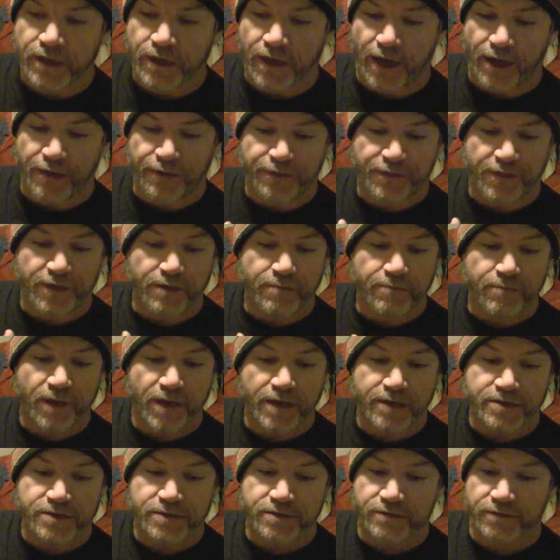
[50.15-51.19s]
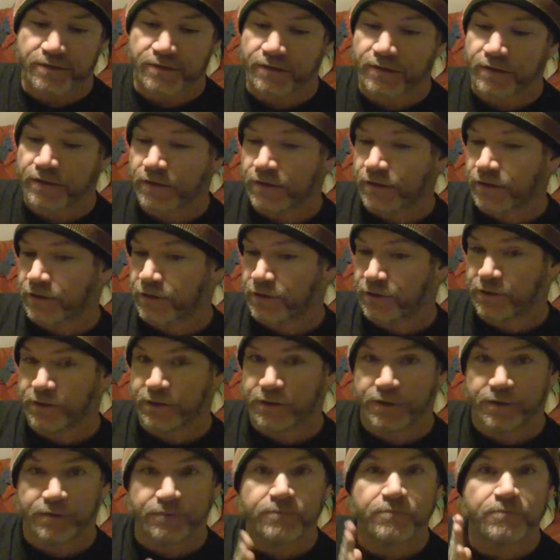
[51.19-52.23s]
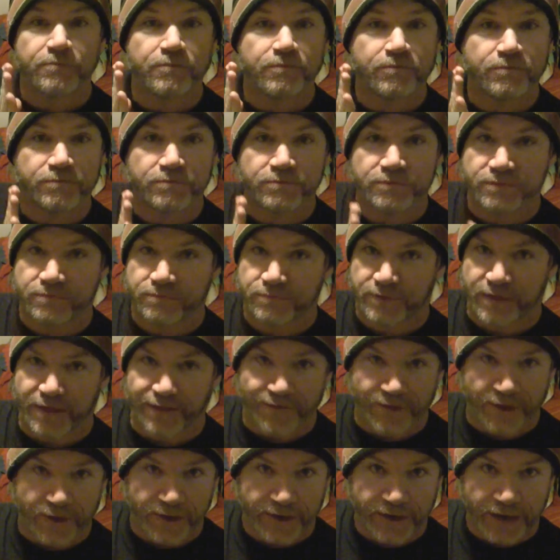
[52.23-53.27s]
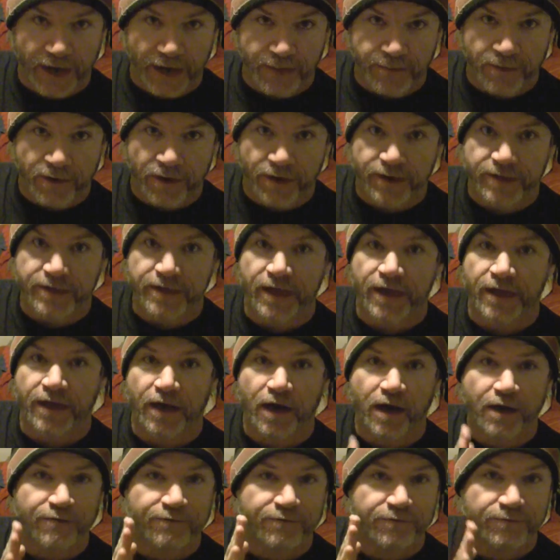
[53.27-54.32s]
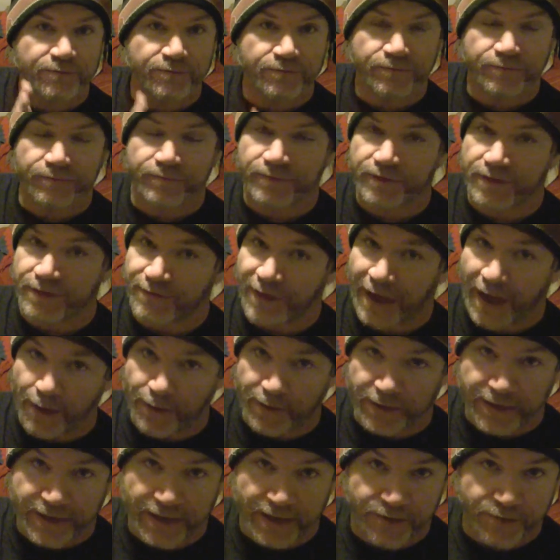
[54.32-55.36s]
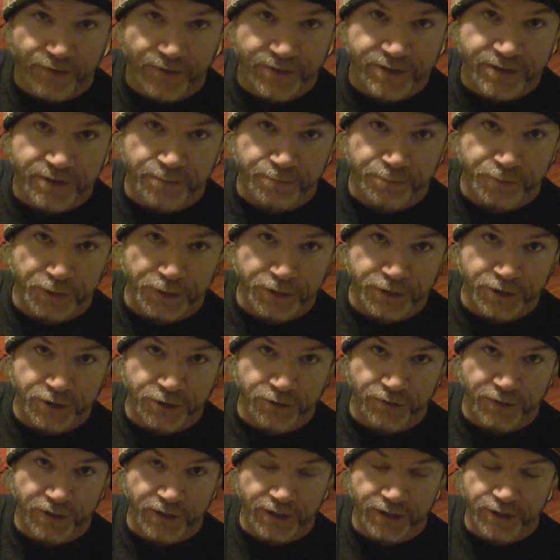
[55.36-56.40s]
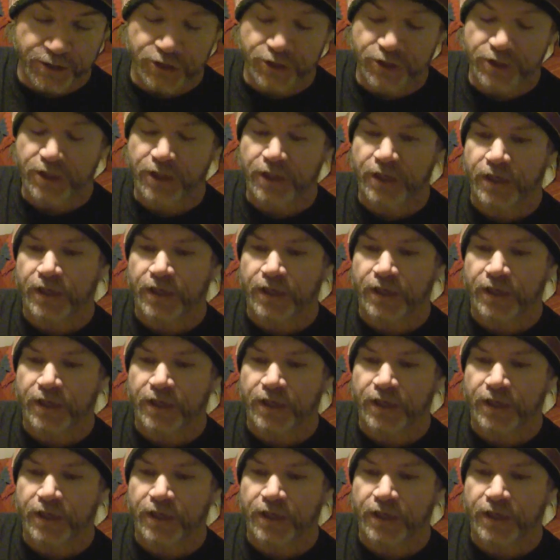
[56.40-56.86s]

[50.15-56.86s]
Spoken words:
I think Meiser could give Eric Ibar a day off, give Howie Kendrick some platoonage.